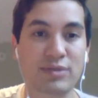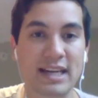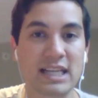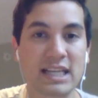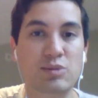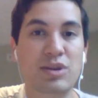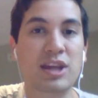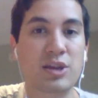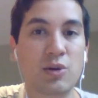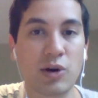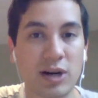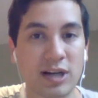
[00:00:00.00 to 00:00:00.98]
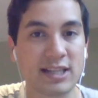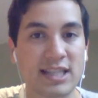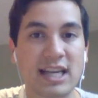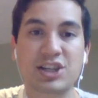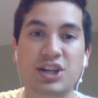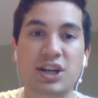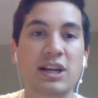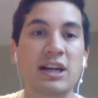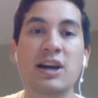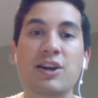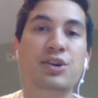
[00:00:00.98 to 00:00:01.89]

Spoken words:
praise within the organization.